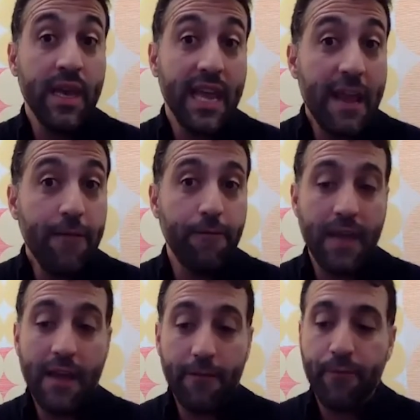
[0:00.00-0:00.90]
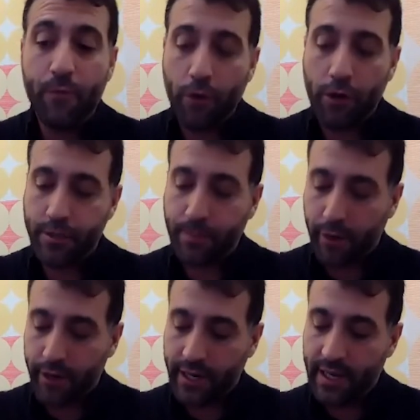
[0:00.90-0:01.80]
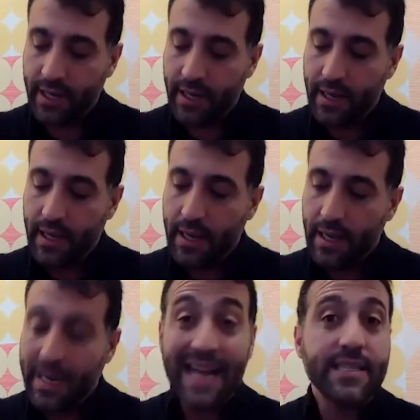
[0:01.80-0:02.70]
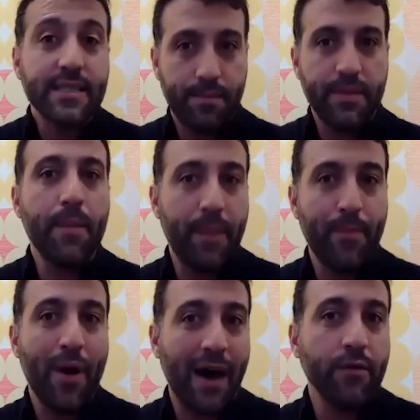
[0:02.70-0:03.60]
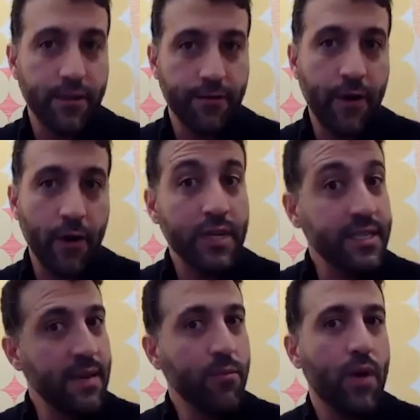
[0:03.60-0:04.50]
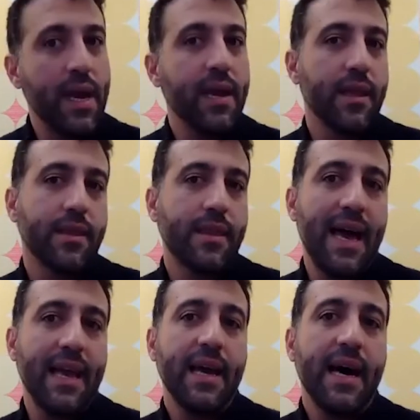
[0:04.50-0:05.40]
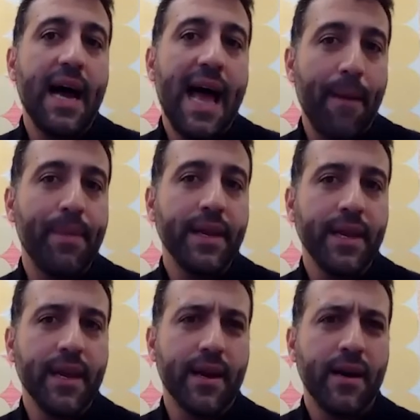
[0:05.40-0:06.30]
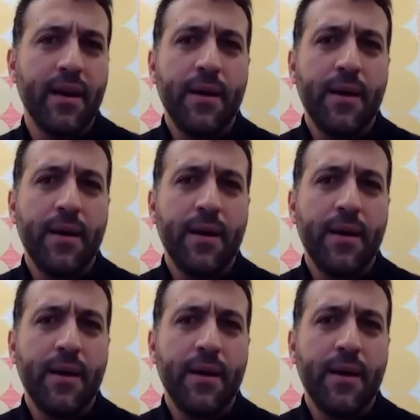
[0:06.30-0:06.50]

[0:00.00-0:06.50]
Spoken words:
If Workers' Party gets the people out to vote, the same way that happened here,